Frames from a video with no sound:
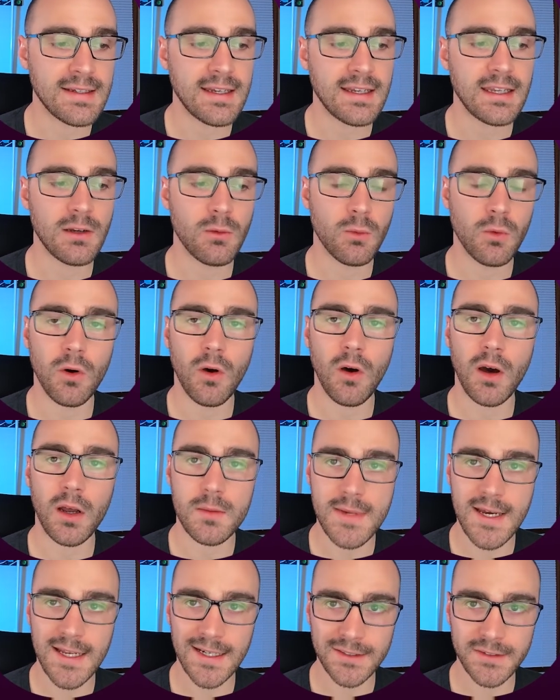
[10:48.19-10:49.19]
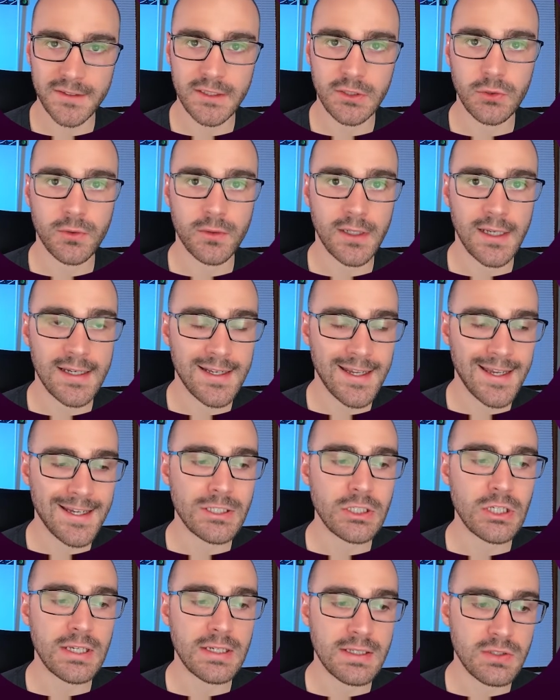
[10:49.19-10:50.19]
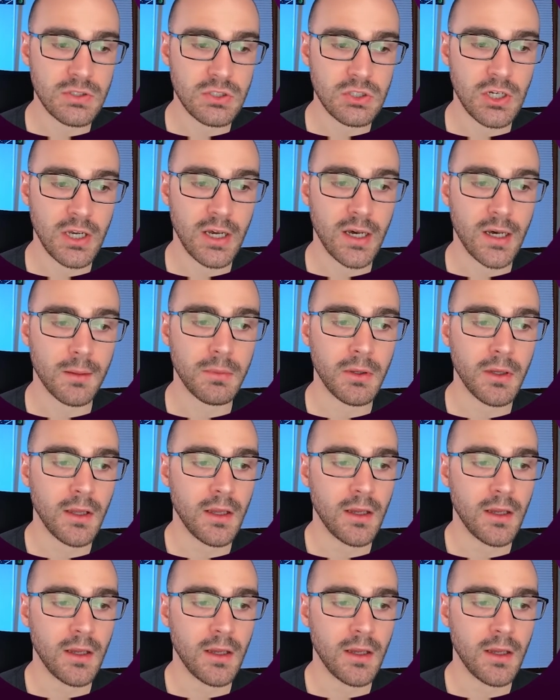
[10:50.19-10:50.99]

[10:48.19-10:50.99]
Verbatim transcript: it will automatically create a Jenkins job